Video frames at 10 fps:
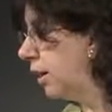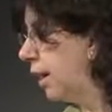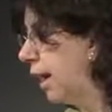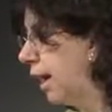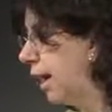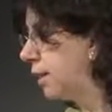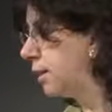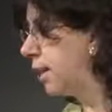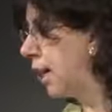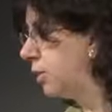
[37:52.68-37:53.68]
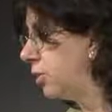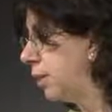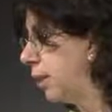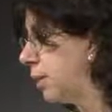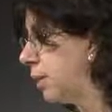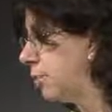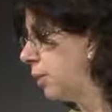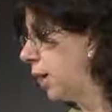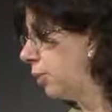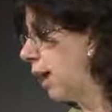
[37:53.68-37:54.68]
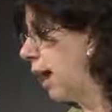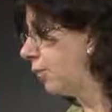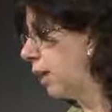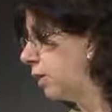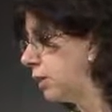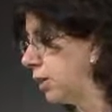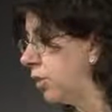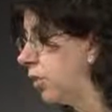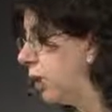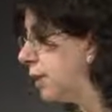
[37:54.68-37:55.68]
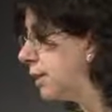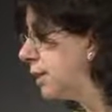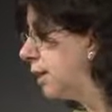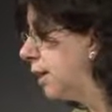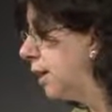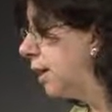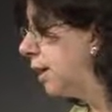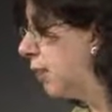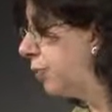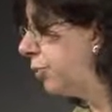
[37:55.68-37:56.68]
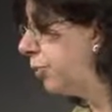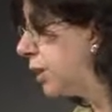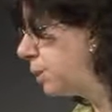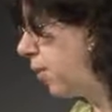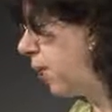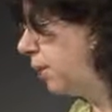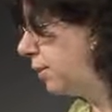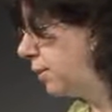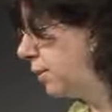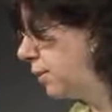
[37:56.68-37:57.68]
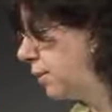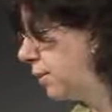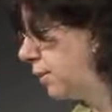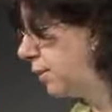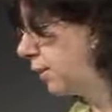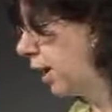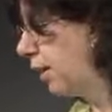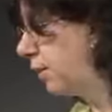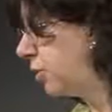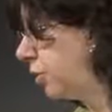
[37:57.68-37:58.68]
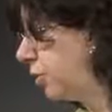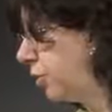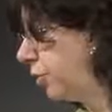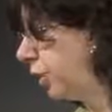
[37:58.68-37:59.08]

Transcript: And under the assumption that we have Gaussian noise, now the first part, okay, the term over